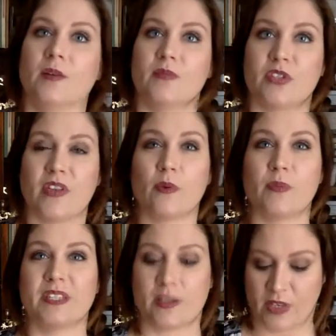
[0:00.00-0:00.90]
So that would
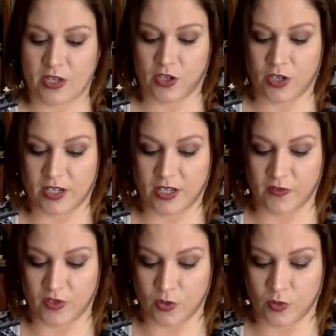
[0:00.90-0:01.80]
be something good
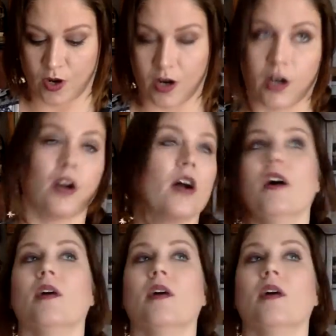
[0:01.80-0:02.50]
if you are,